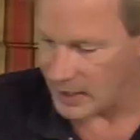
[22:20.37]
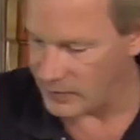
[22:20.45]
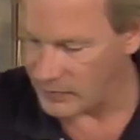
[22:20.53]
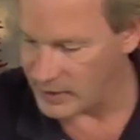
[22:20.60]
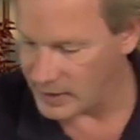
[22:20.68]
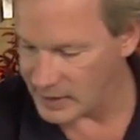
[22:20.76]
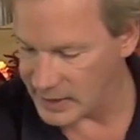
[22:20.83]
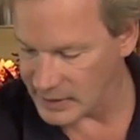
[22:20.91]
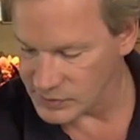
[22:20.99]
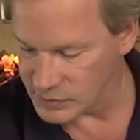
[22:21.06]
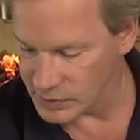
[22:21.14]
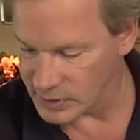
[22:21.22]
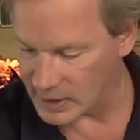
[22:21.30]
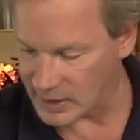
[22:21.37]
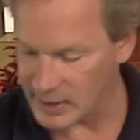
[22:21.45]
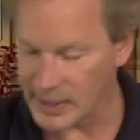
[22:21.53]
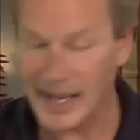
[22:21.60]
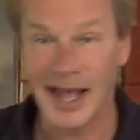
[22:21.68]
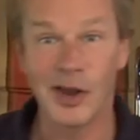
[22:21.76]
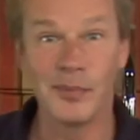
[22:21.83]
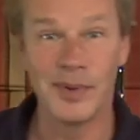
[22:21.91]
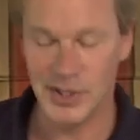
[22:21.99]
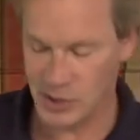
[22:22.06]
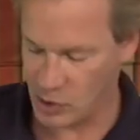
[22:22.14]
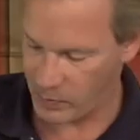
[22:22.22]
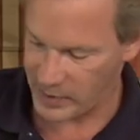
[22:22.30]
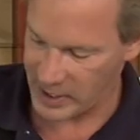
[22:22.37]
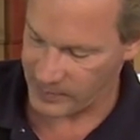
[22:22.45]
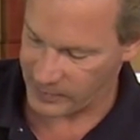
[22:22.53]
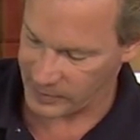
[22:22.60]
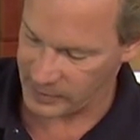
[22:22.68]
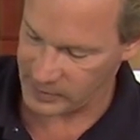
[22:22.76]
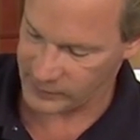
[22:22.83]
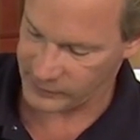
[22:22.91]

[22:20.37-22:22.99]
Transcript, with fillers: And then I took a jalapeno pepper,